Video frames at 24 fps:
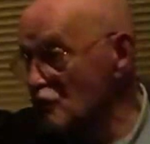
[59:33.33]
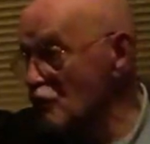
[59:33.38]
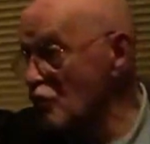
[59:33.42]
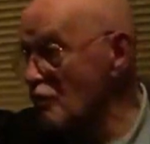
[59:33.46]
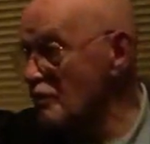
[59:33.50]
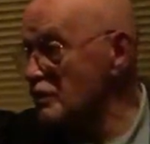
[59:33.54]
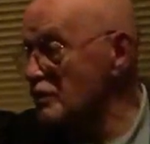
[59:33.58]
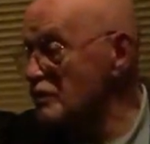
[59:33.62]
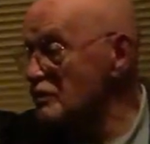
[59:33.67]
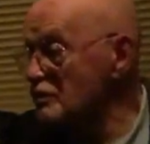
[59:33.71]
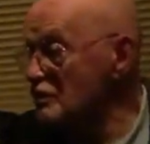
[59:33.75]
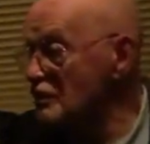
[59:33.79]
So
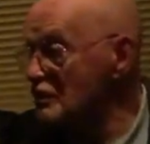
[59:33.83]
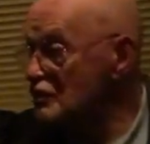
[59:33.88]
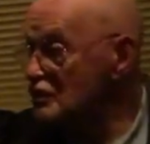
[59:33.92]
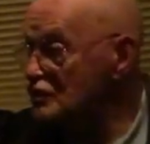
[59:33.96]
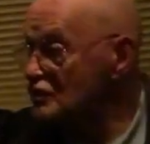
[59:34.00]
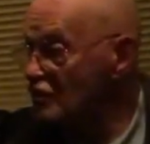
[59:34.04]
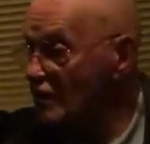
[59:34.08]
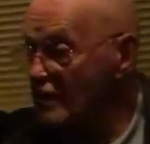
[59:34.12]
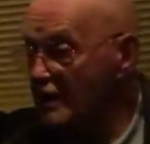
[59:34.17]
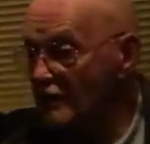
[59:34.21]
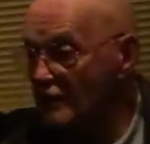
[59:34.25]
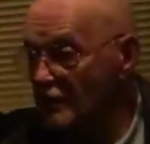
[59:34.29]
what we're going to do now?
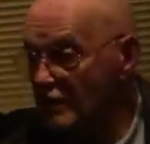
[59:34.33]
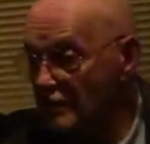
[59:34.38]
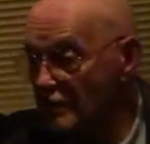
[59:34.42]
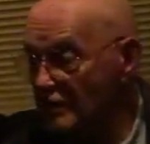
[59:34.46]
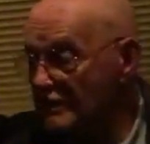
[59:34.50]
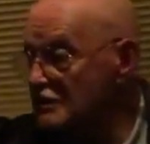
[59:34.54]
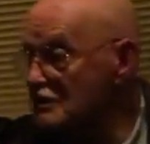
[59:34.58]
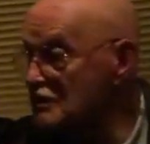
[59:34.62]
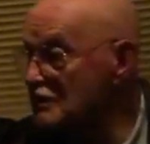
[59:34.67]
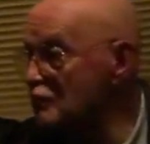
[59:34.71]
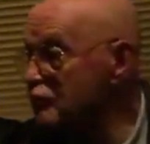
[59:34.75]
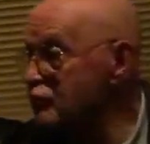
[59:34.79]
So anyway,
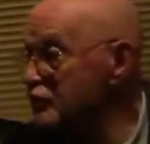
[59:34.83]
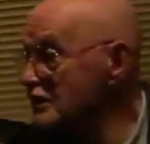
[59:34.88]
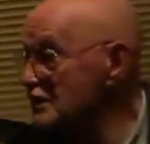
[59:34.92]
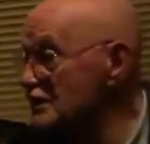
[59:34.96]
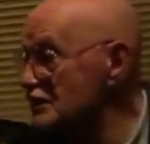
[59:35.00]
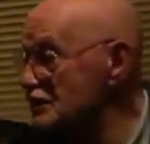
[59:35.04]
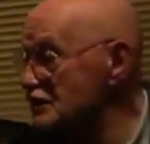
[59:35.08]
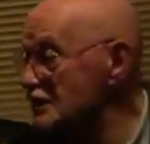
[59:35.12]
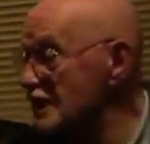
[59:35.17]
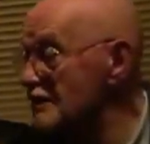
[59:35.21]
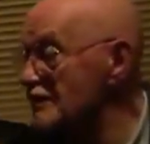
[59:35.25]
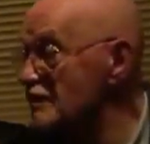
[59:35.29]
we went to the
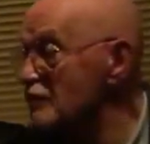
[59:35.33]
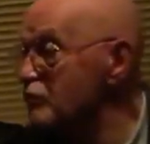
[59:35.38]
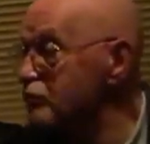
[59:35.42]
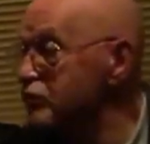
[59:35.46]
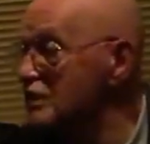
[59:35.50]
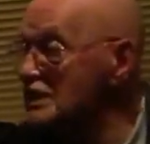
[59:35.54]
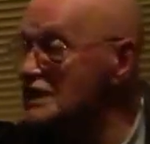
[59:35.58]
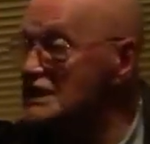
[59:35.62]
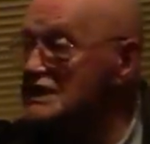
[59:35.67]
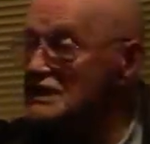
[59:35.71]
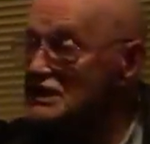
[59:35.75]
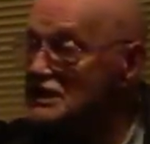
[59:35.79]
police, and the
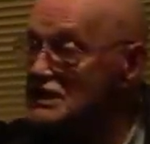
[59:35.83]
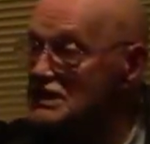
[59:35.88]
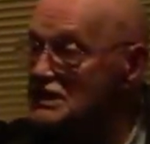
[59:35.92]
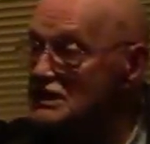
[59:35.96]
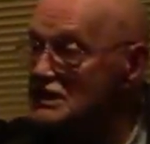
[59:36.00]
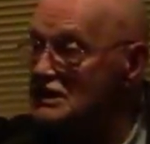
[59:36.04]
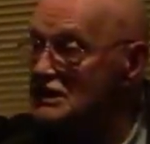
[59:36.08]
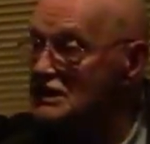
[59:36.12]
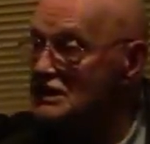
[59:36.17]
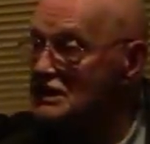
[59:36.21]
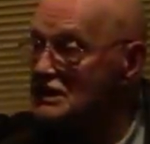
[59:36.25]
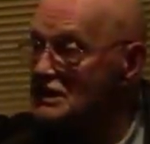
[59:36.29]

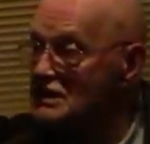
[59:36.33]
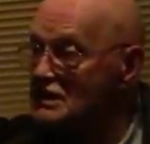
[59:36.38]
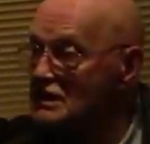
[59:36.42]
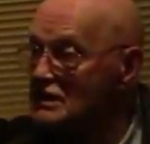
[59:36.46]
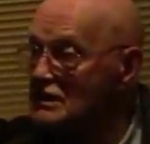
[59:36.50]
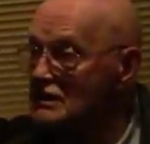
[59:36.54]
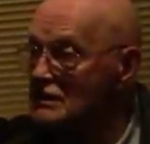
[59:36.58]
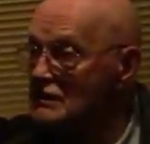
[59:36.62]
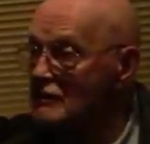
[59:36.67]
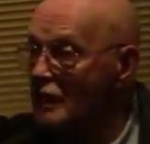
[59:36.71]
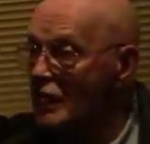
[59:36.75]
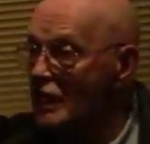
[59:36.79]
police
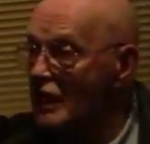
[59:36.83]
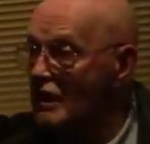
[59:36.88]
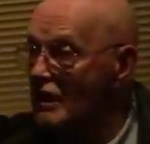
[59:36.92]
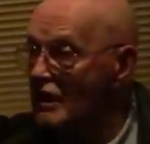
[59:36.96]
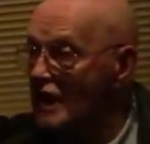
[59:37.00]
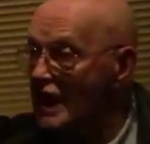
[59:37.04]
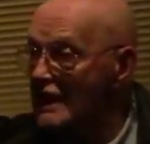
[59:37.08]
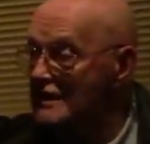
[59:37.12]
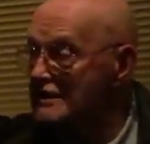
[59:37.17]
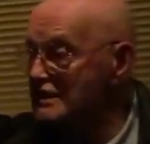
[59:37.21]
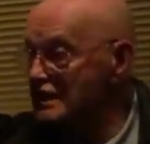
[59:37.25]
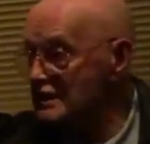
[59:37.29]

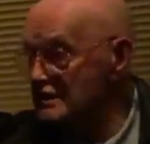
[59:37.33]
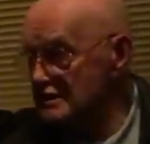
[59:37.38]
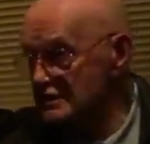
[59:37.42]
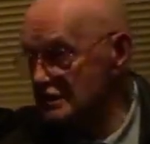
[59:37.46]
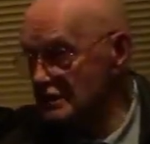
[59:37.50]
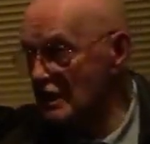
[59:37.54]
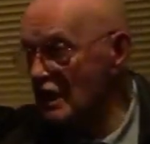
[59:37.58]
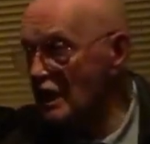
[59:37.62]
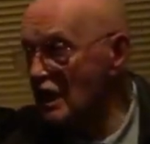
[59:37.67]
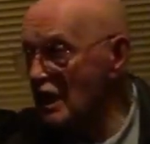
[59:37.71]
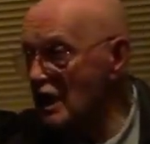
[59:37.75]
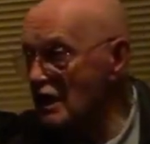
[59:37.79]
at
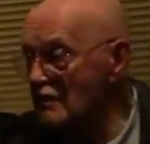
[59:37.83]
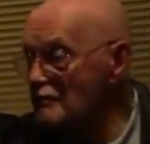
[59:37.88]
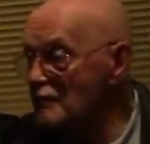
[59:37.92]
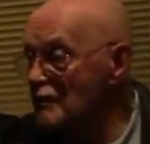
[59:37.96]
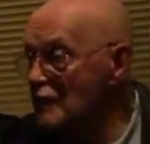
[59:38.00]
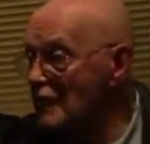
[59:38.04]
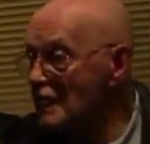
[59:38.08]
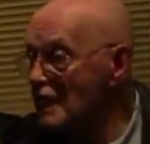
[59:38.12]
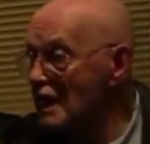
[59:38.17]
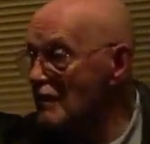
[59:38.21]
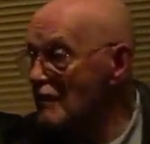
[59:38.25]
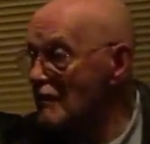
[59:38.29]
that time
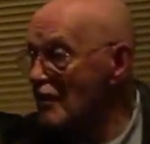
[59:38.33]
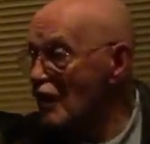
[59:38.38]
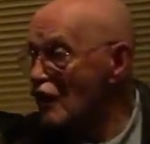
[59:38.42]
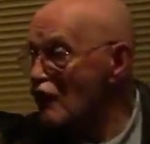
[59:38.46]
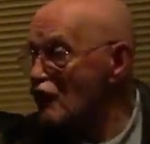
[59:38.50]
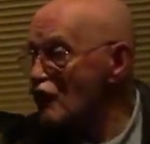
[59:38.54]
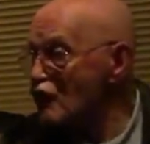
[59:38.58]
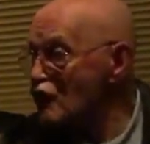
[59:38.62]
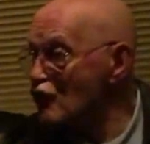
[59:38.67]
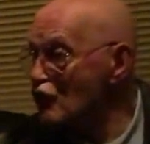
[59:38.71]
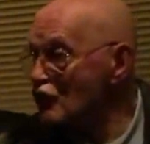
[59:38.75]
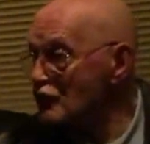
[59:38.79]

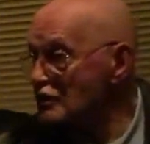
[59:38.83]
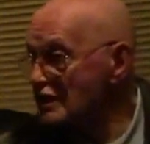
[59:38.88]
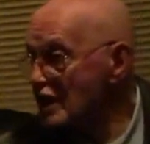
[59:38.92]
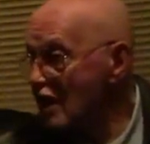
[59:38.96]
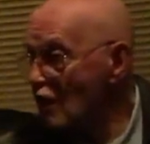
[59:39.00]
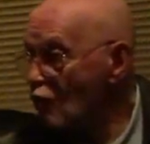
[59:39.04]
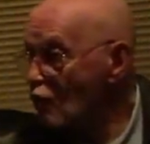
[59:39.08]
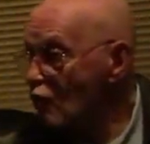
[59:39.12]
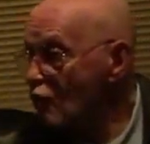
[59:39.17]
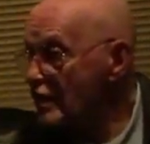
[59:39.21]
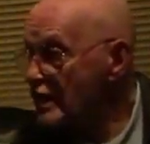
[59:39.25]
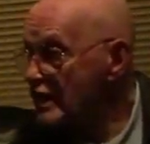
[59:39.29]
thought
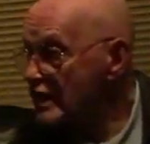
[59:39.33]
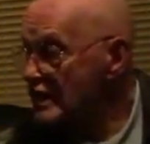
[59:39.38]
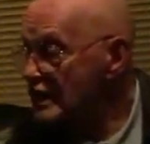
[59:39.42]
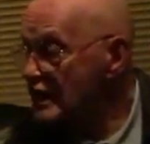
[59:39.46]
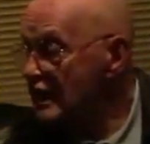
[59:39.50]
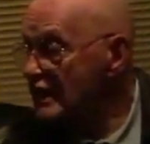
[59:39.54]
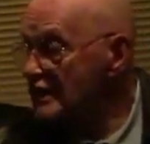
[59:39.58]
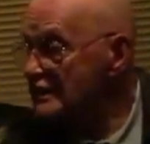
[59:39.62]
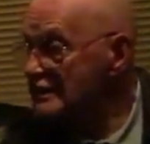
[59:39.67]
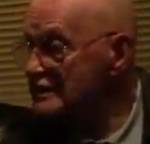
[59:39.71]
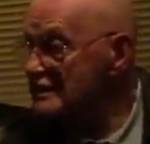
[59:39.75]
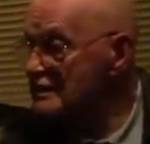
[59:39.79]
that
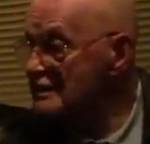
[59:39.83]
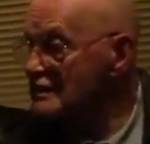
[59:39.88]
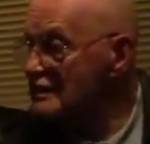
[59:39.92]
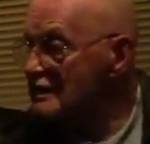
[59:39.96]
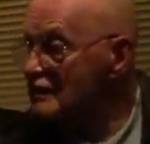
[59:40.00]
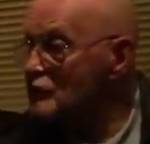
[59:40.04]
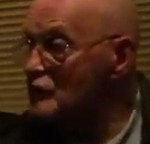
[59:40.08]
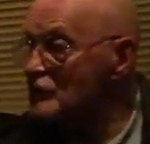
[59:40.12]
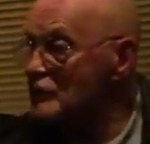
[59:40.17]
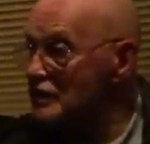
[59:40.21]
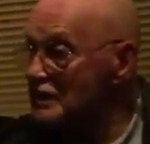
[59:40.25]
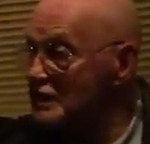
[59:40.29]
we had
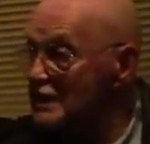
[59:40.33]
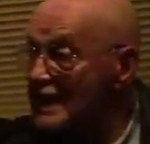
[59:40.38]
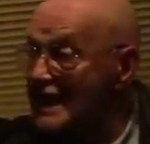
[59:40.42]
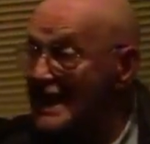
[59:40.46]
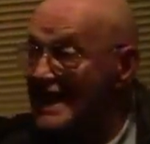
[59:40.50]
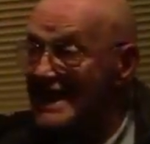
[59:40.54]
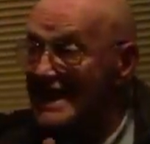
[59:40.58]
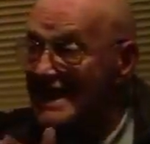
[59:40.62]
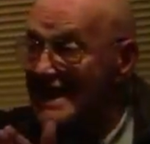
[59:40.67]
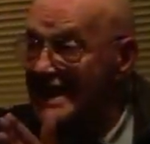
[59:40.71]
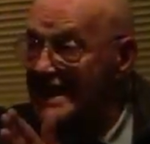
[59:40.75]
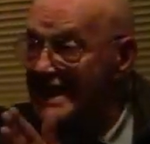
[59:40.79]

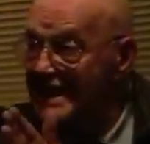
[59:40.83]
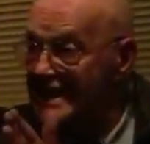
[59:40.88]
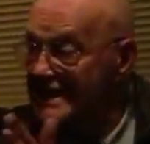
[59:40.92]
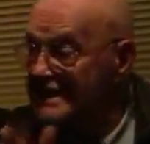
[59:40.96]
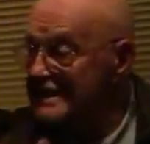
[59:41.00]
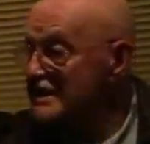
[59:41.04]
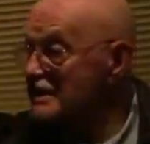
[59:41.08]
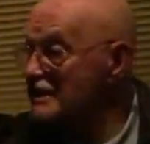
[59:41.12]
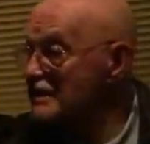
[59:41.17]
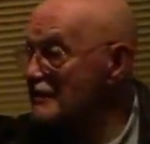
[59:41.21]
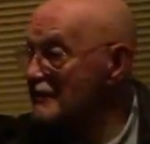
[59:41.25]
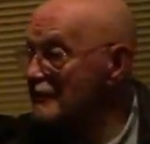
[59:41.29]
deliberately
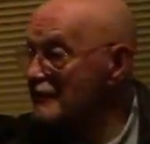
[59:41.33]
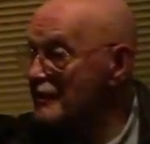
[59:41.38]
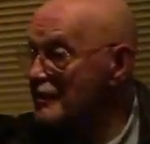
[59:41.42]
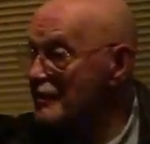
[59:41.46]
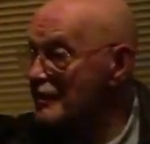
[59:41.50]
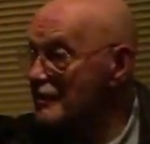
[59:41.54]
hidden